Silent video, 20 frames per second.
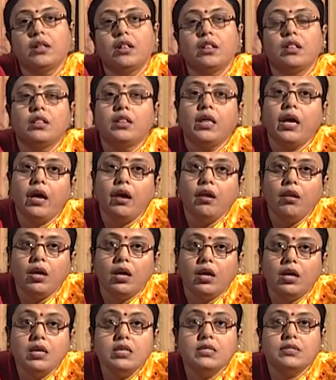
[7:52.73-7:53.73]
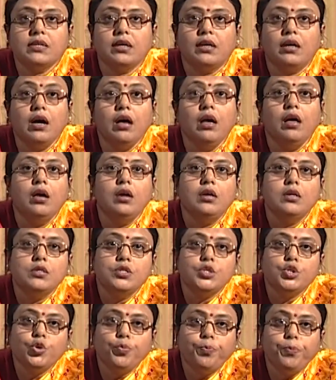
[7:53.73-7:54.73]
There is a
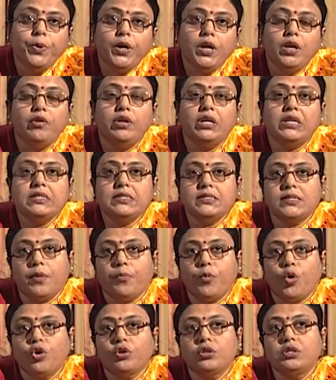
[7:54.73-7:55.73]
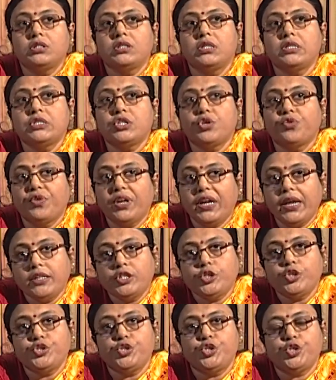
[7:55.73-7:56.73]
superior subordinate
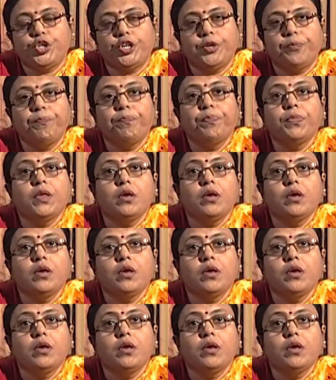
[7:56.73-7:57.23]
relationship